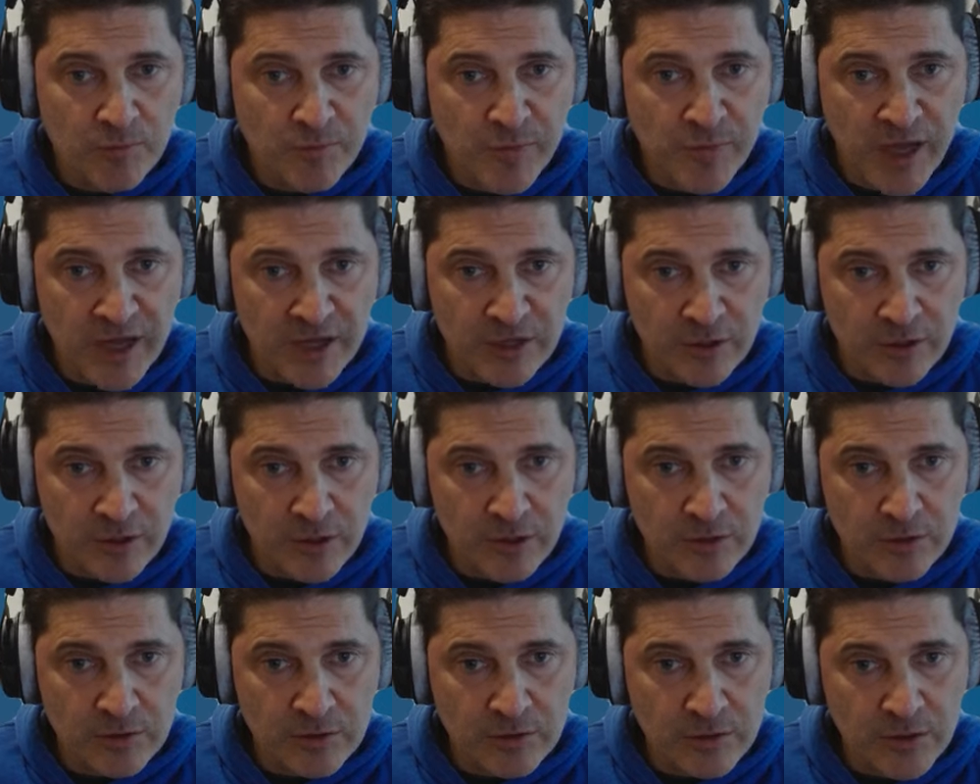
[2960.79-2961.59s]

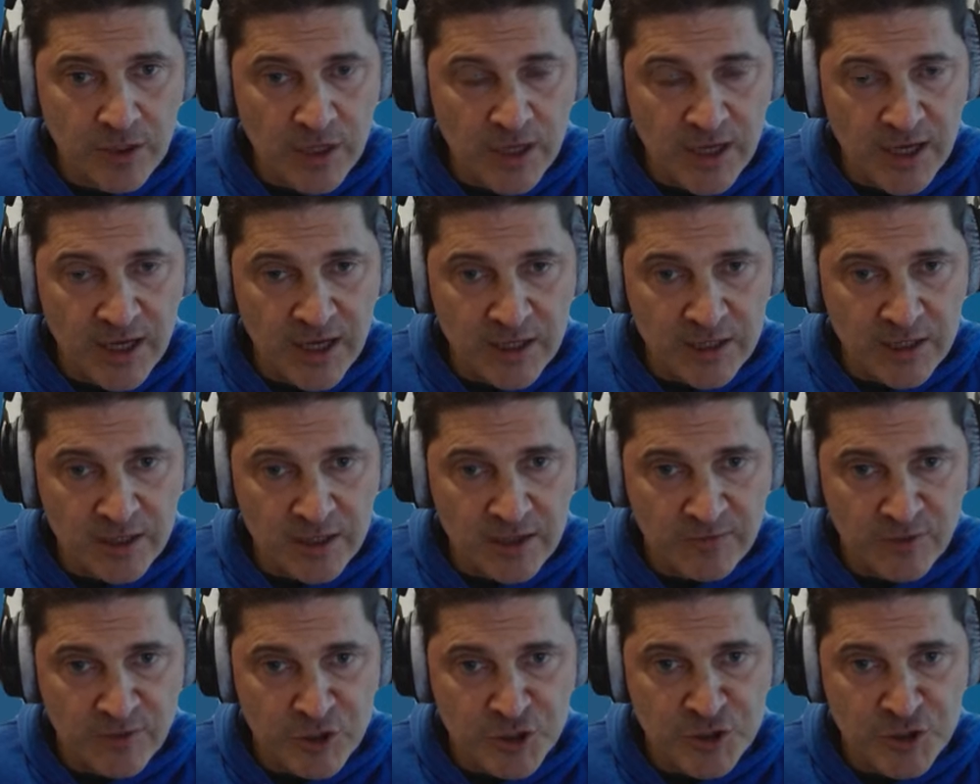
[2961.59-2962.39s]
better
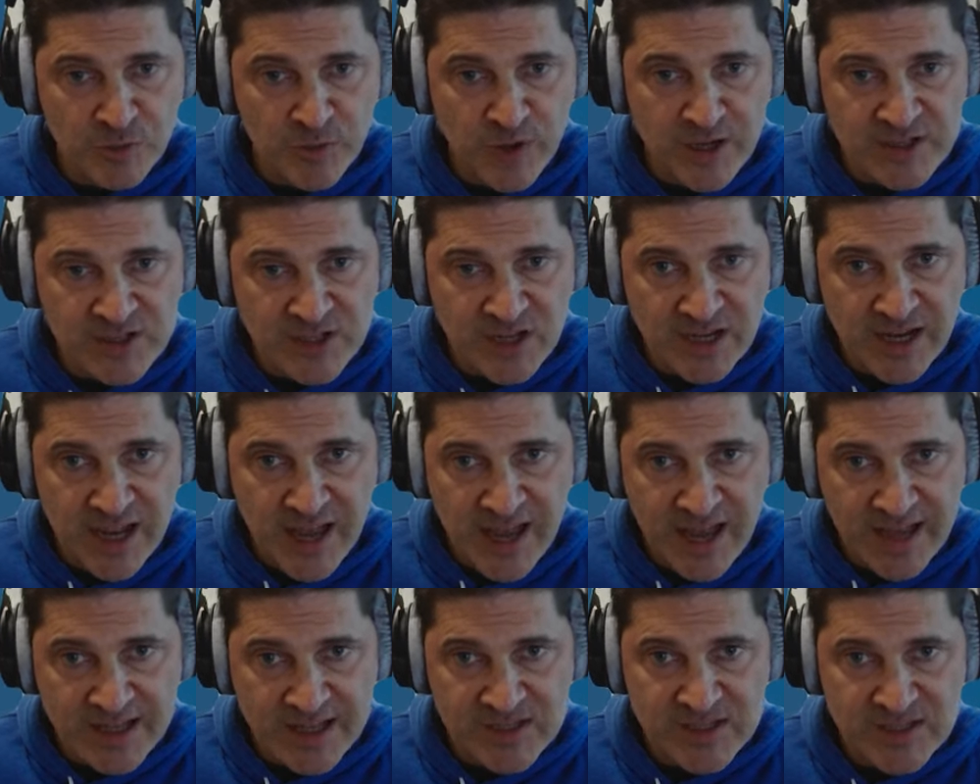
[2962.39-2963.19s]
conversion rates on
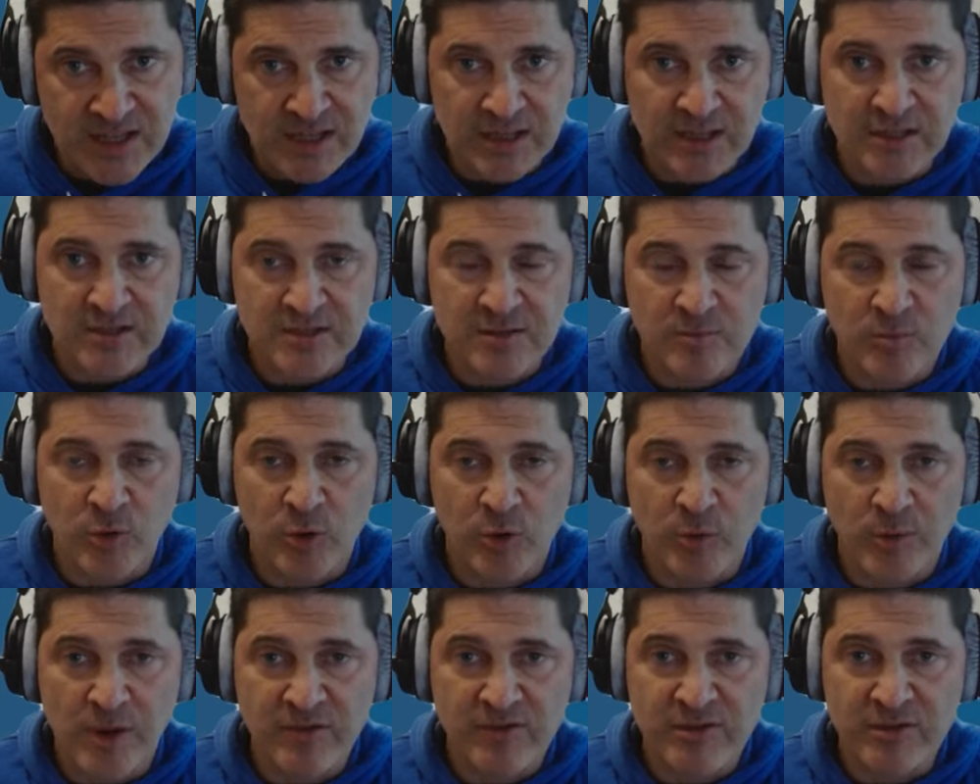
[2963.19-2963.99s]
ads that lead to
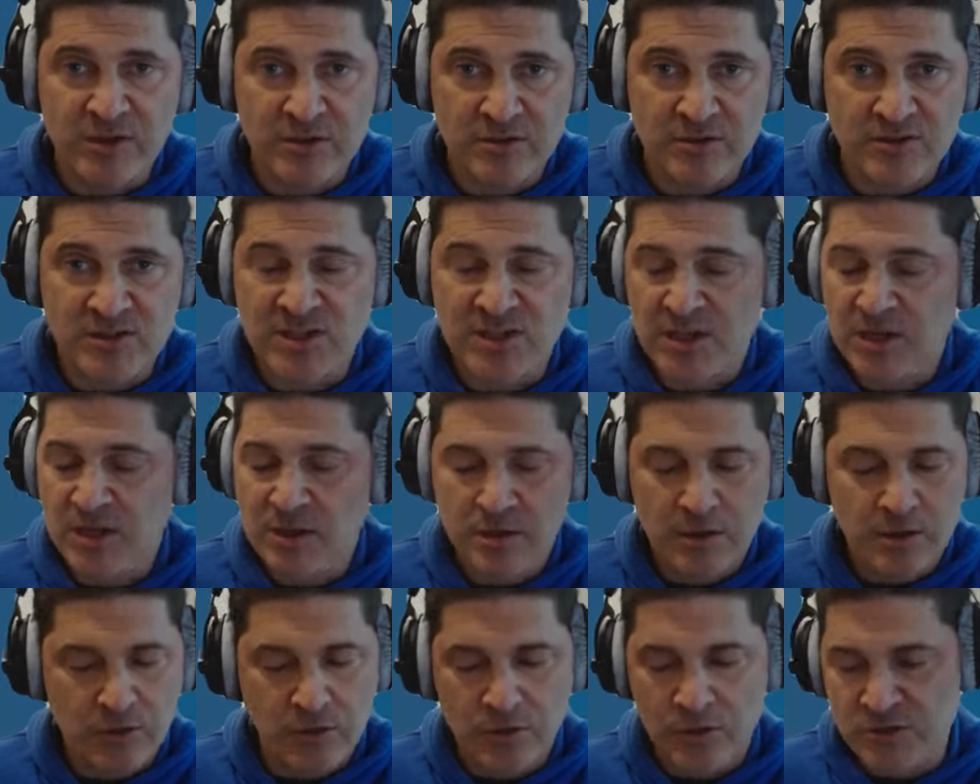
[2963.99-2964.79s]
more revenues.
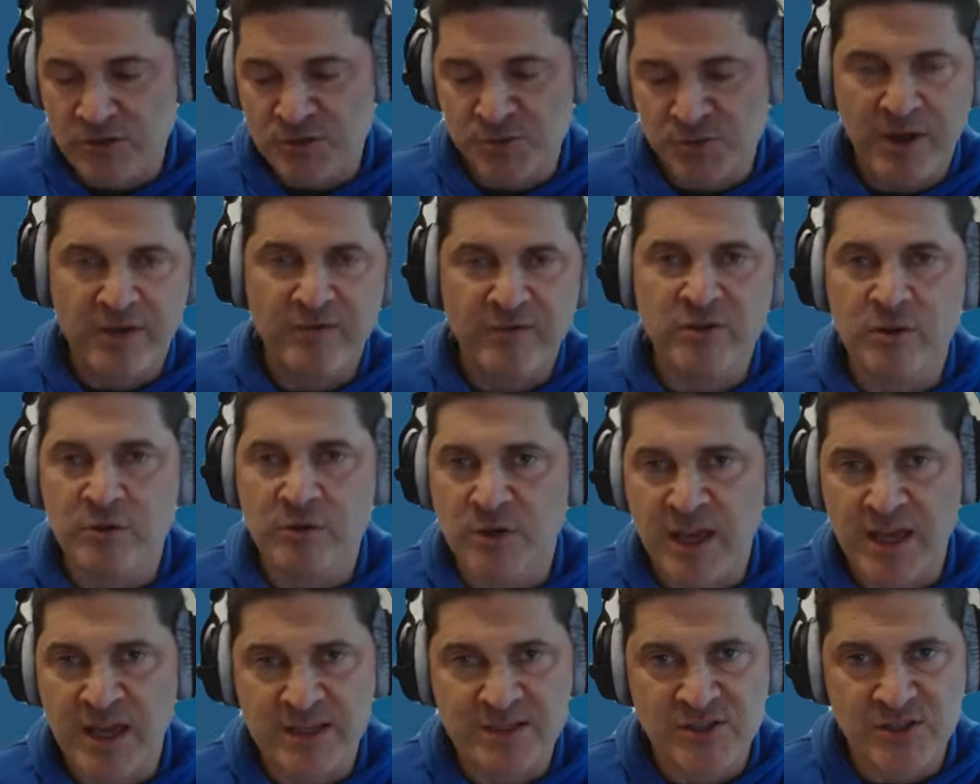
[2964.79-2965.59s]
Those
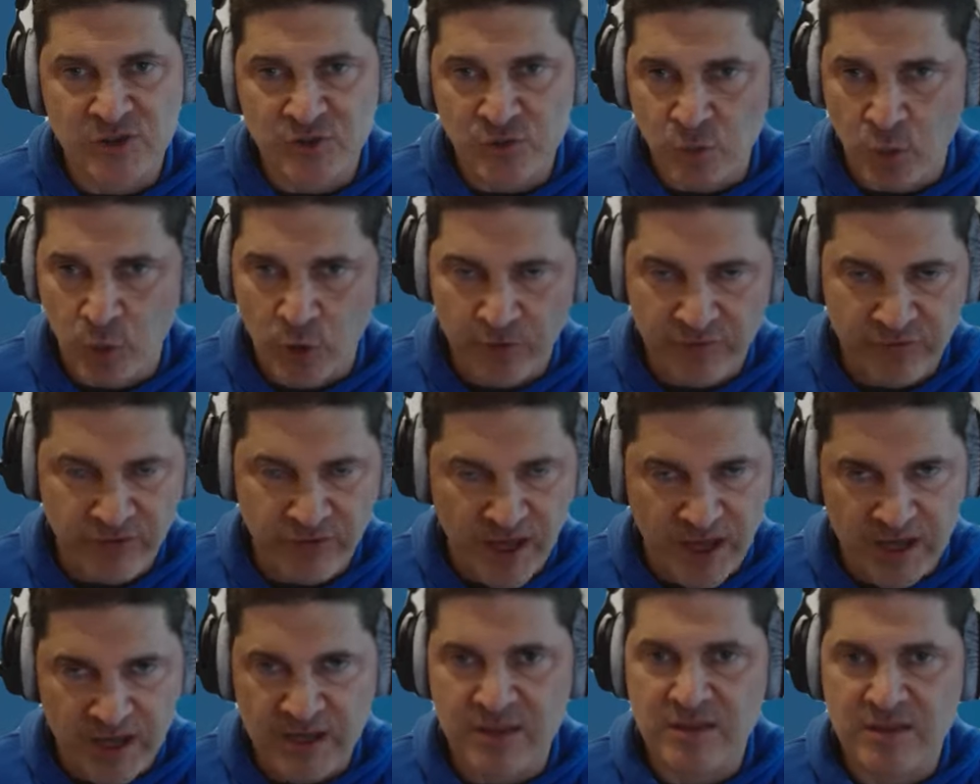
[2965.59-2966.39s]
revenue gains will
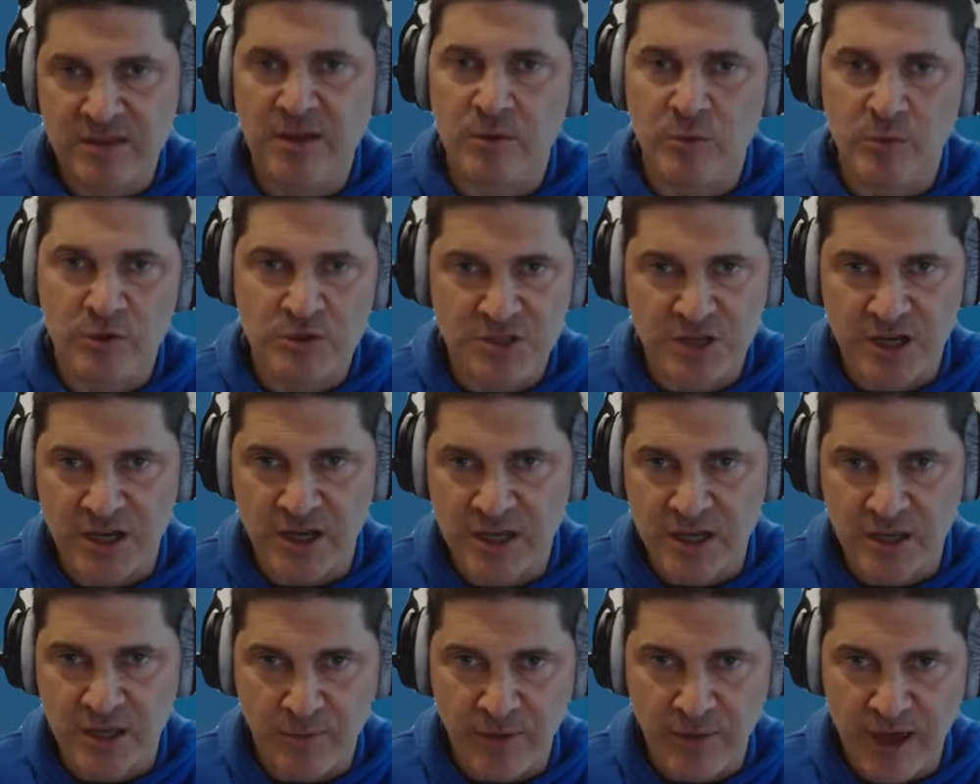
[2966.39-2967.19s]
dwarf anything we're
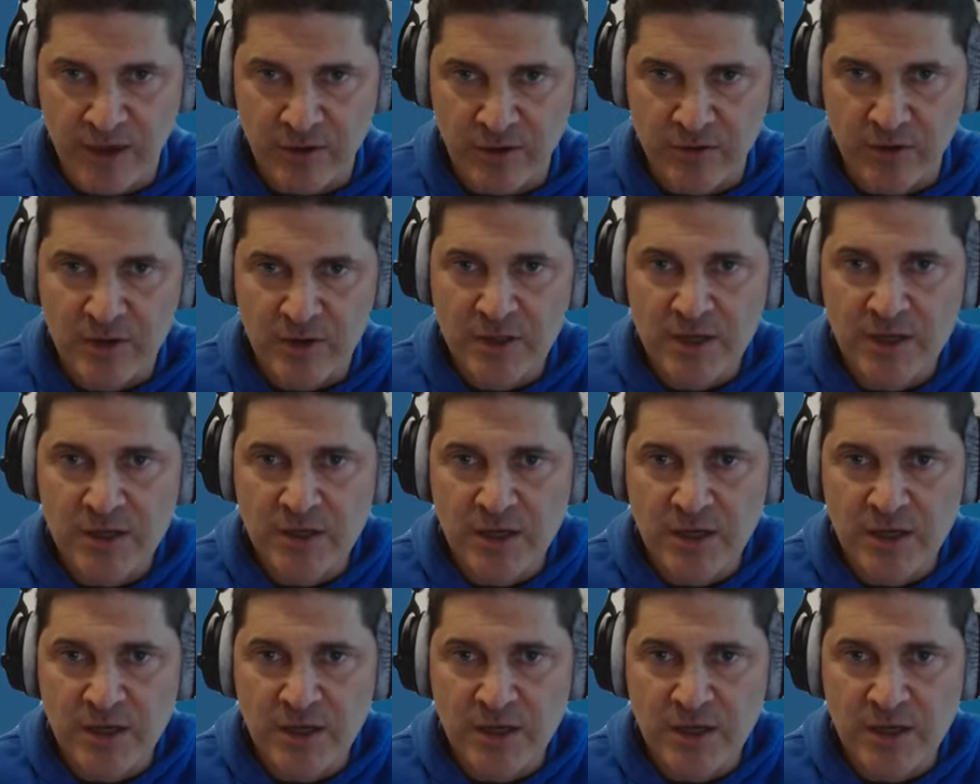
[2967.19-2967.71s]
talking about